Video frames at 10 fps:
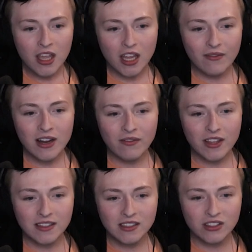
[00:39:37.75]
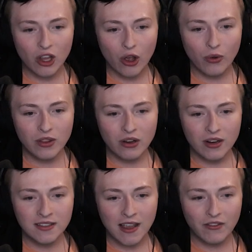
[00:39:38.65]
Even if this is so, there
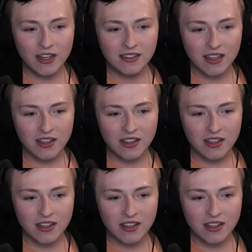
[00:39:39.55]
is evidence that